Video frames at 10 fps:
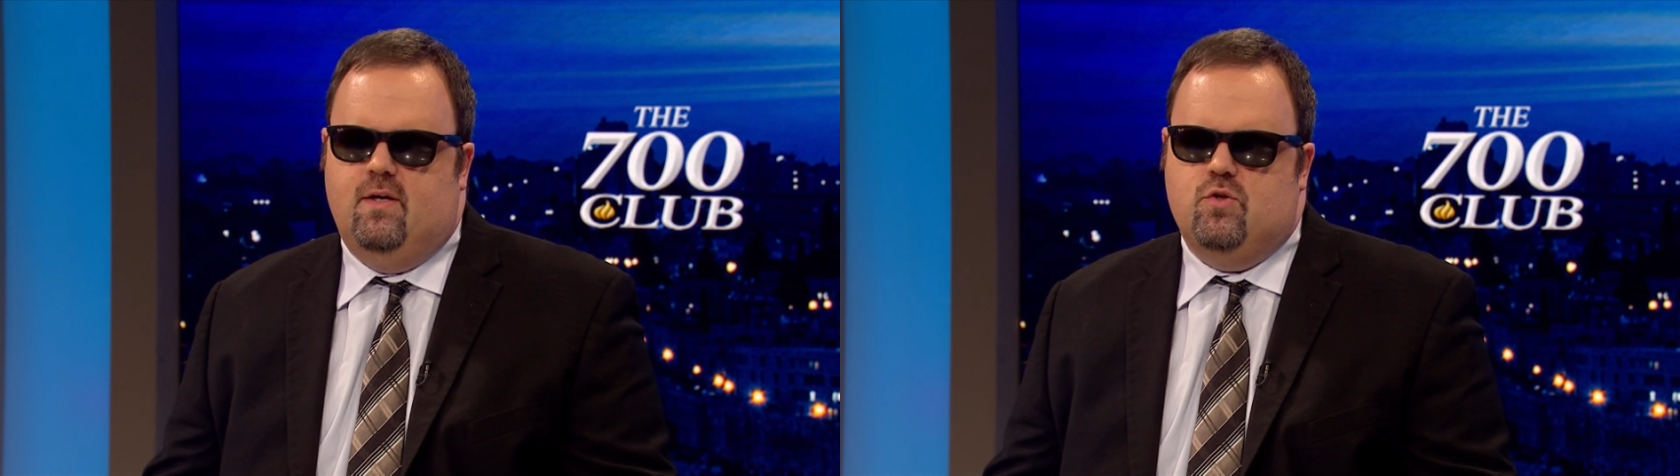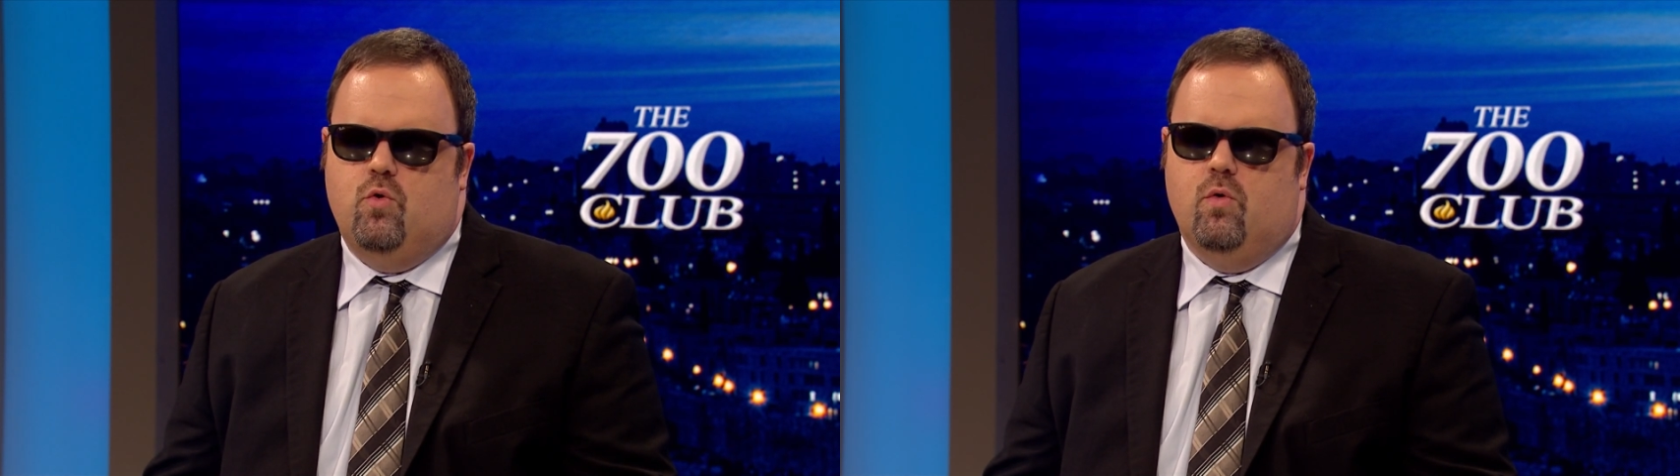
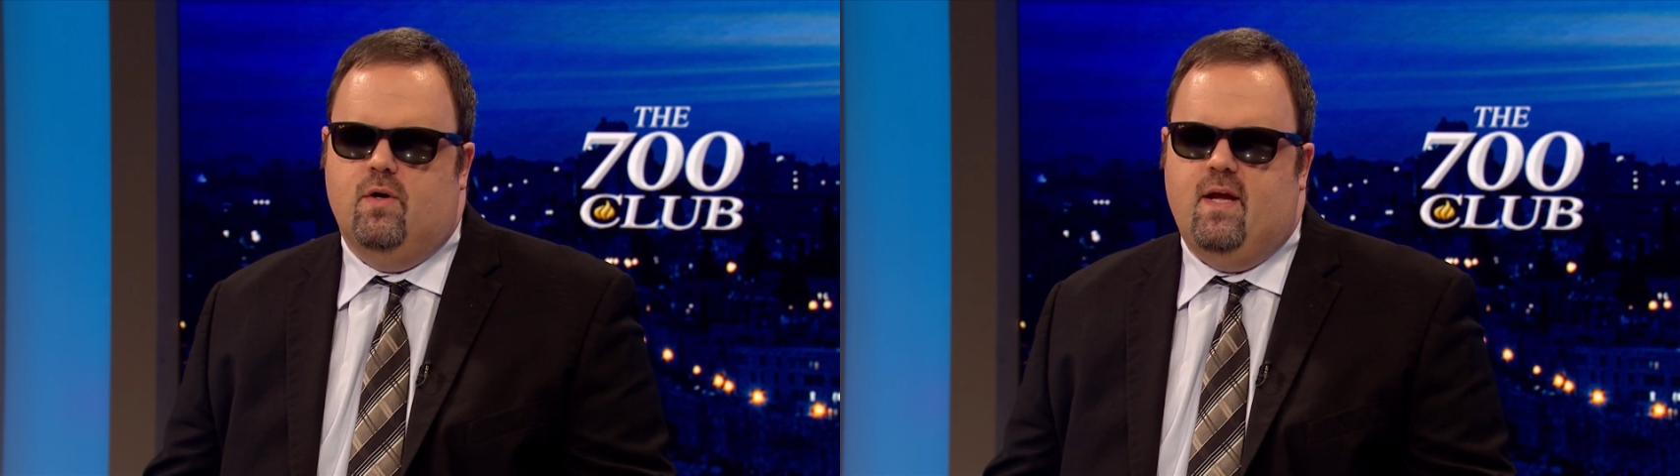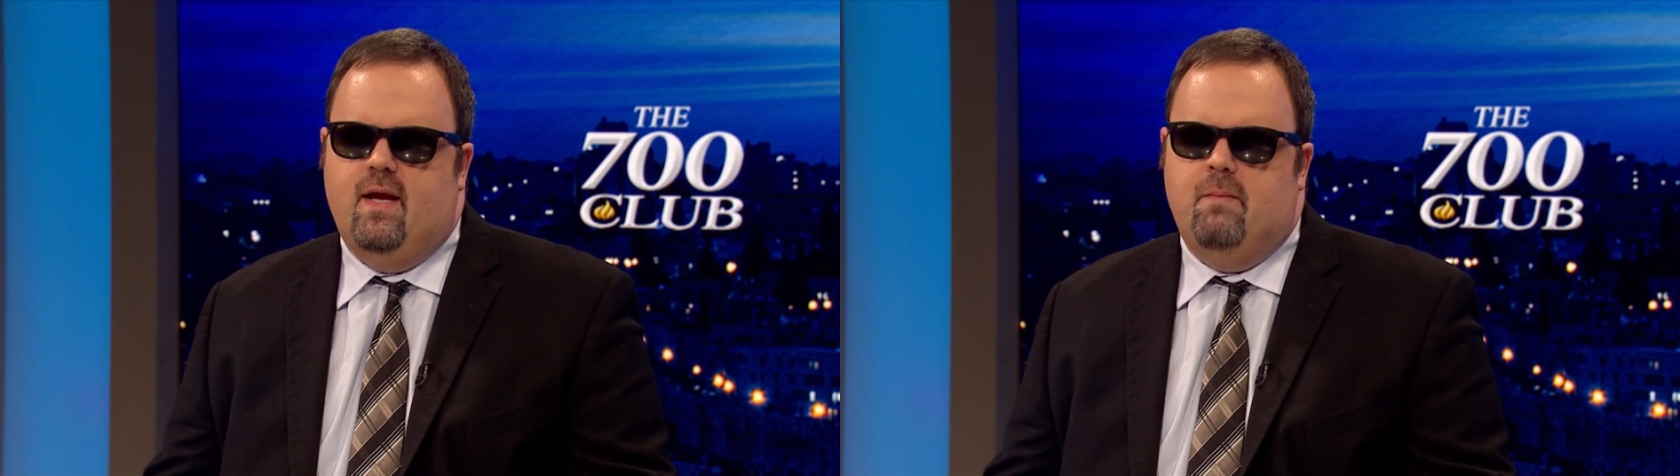
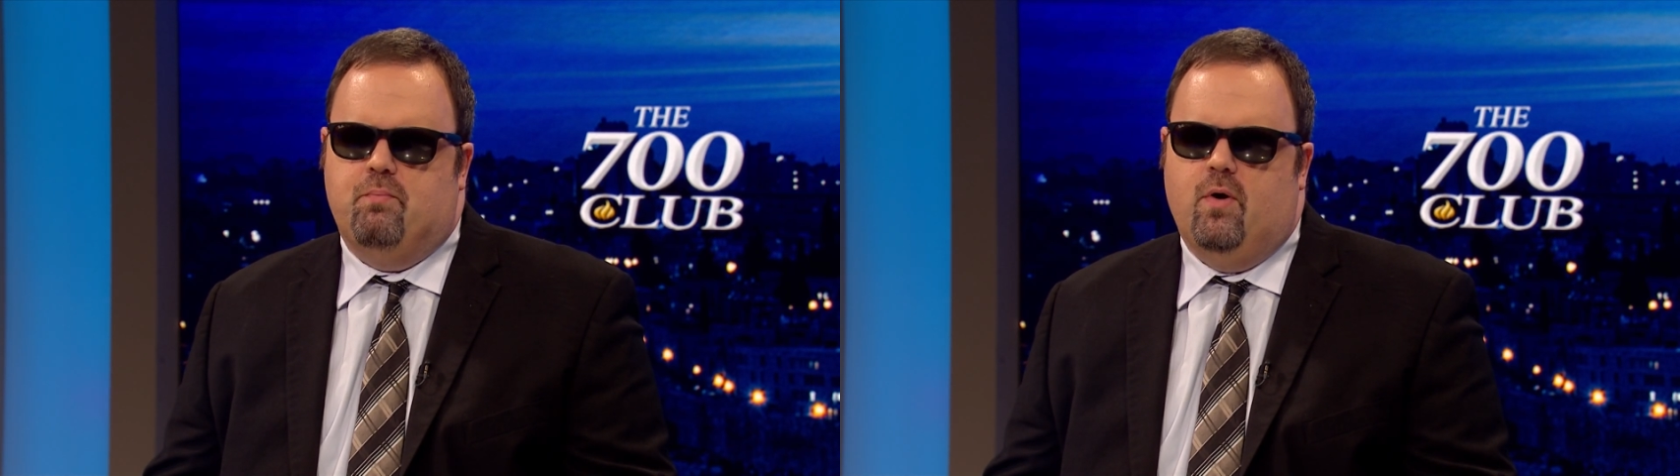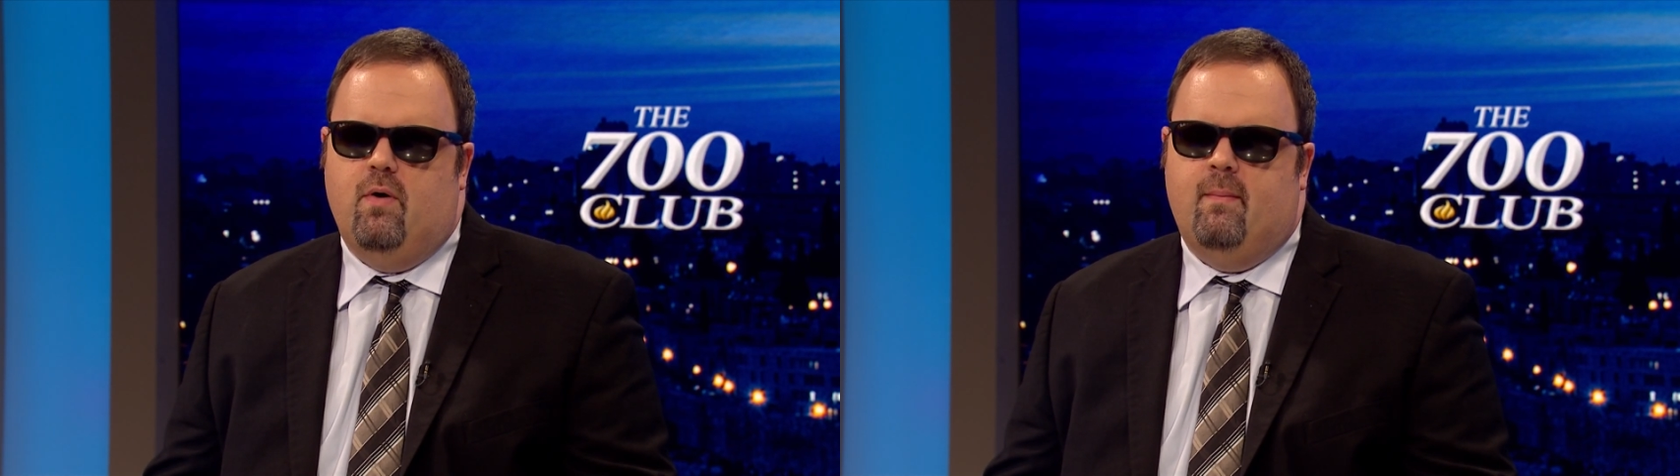toward a
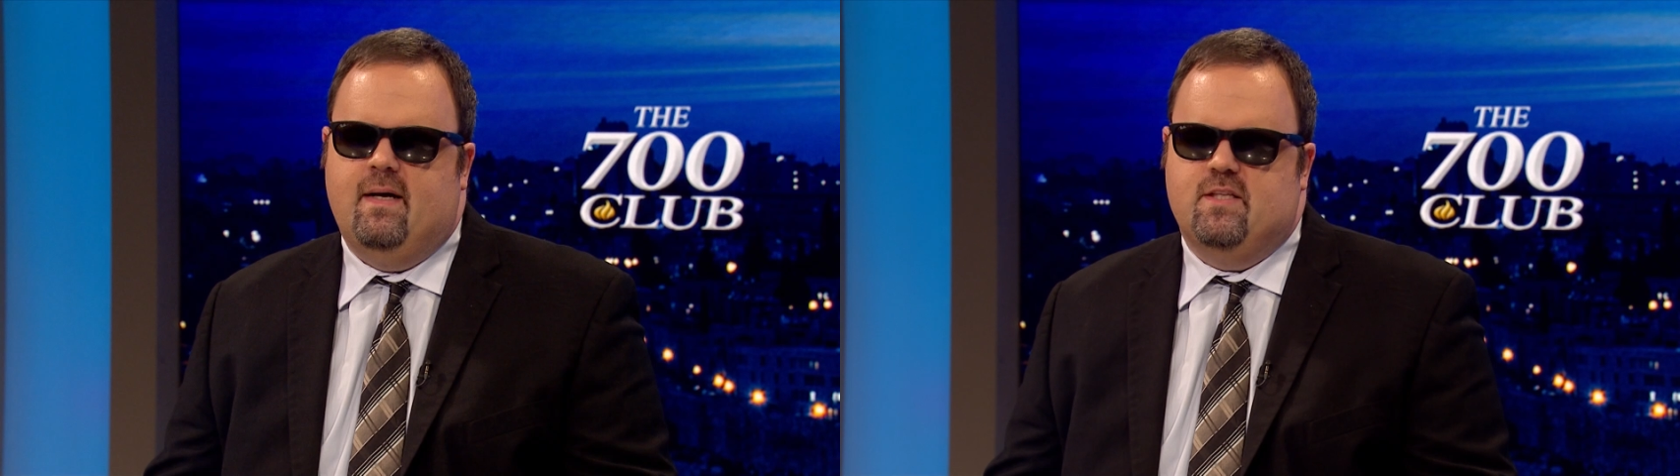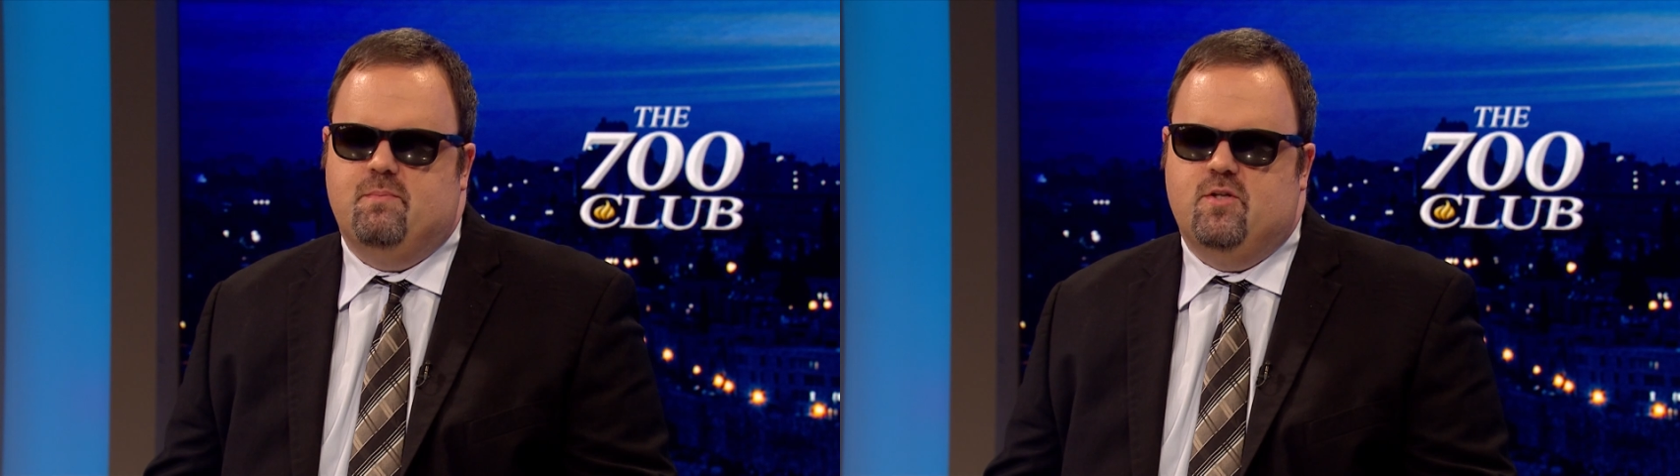
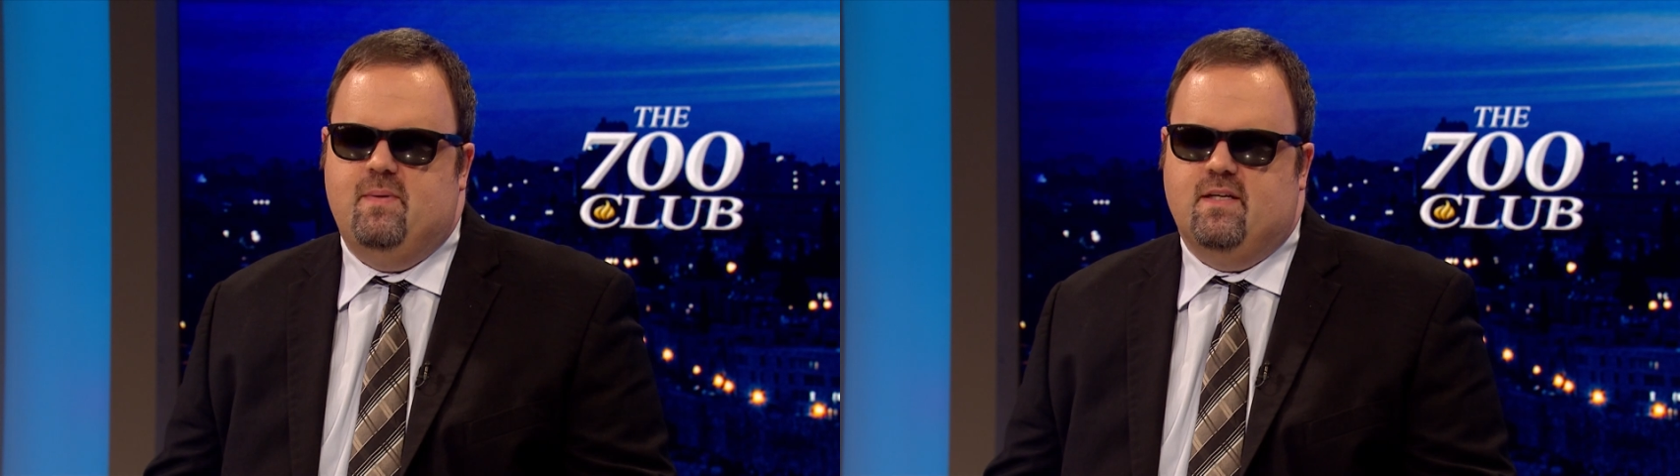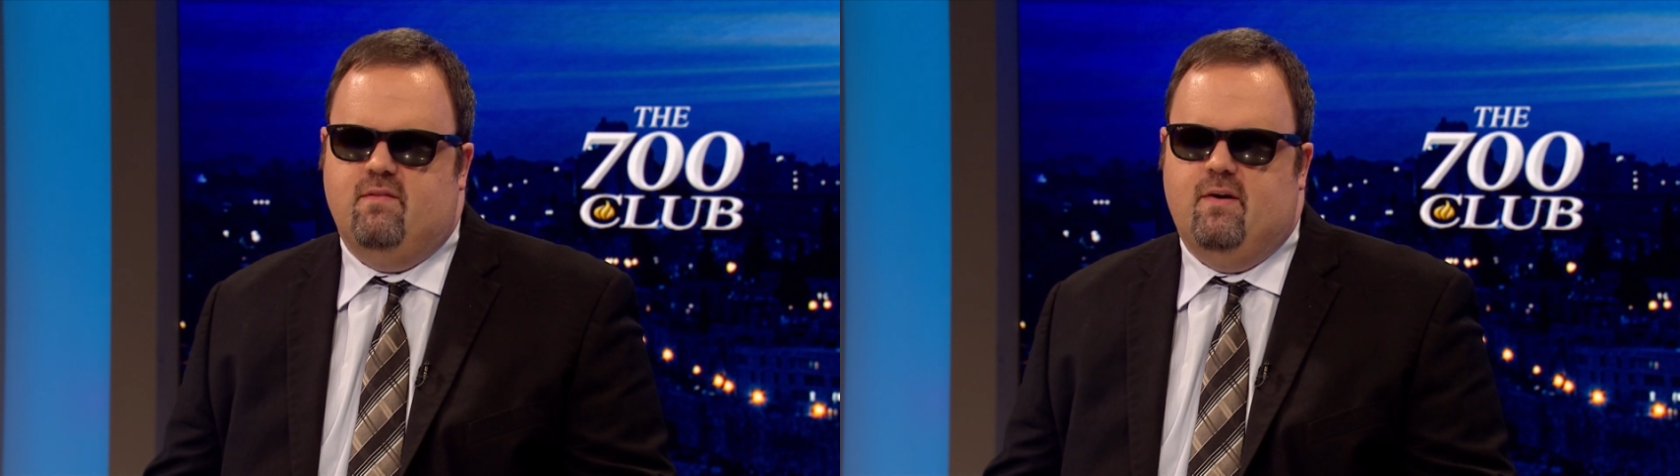pro-Hamas
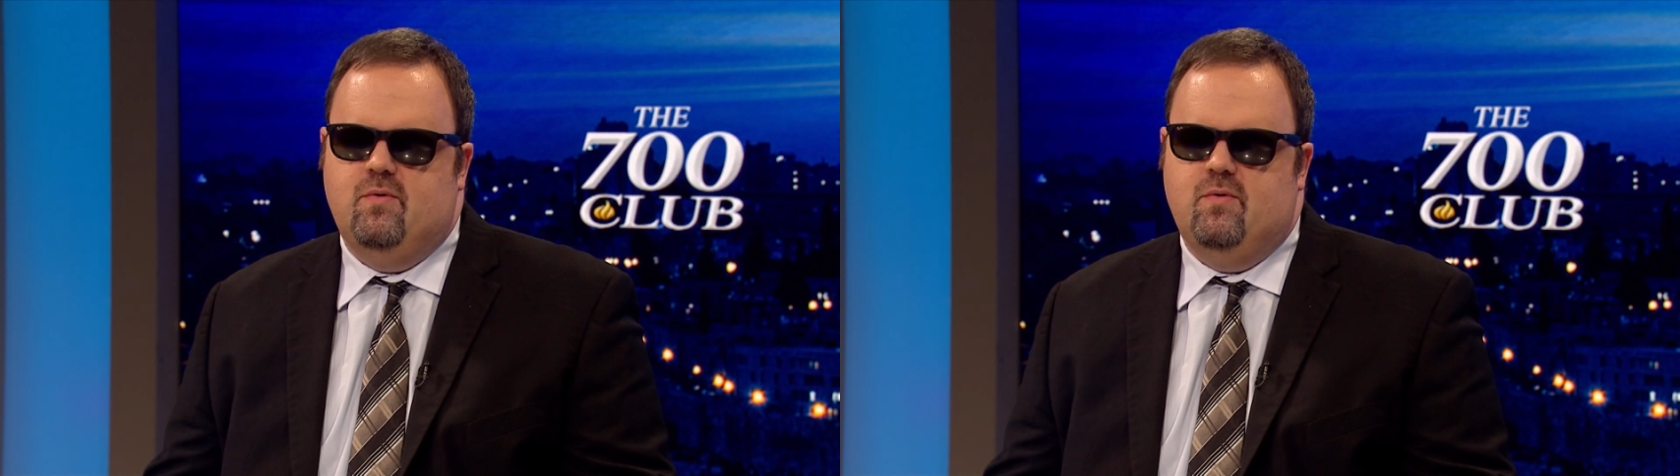perspective.